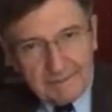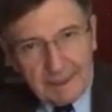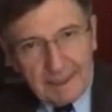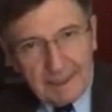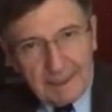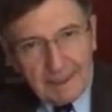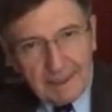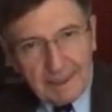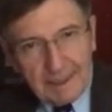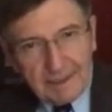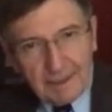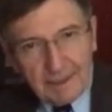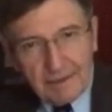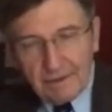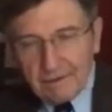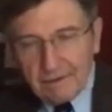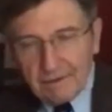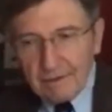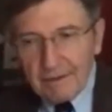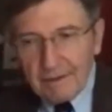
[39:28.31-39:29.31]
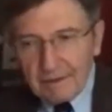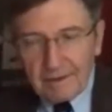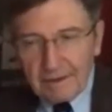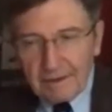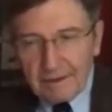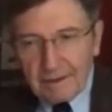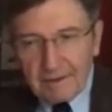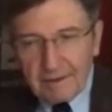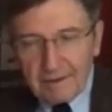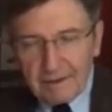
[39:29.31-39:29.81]
and
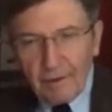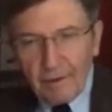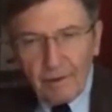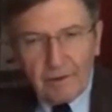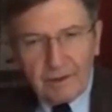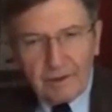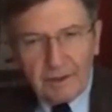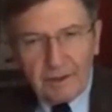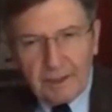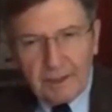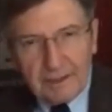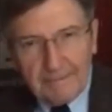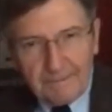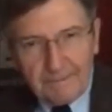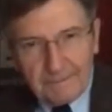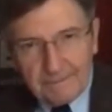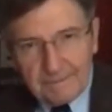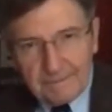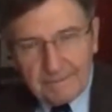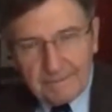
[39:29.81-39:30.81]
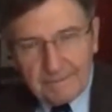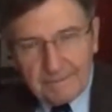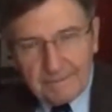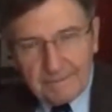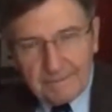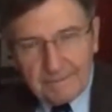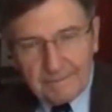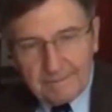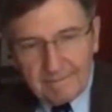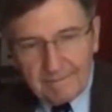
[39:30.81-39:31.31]
it's all clear to
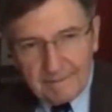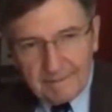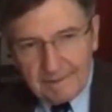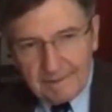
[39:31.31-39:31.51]
them,